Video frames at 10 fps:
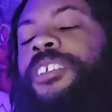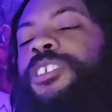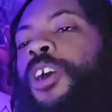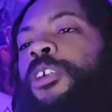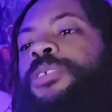
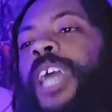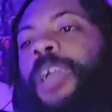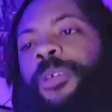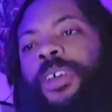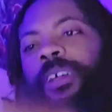Todo's
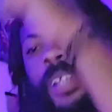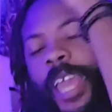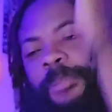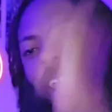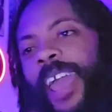able to
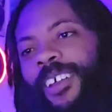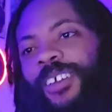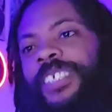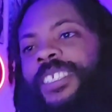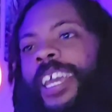clamp down
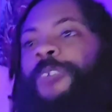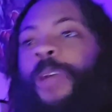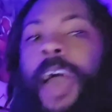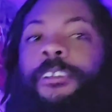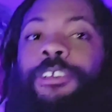on this thing
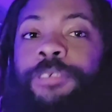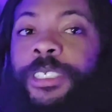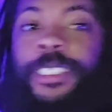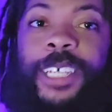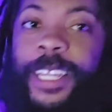without using
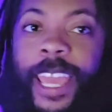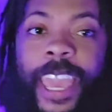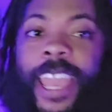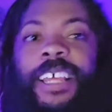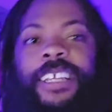his other hand.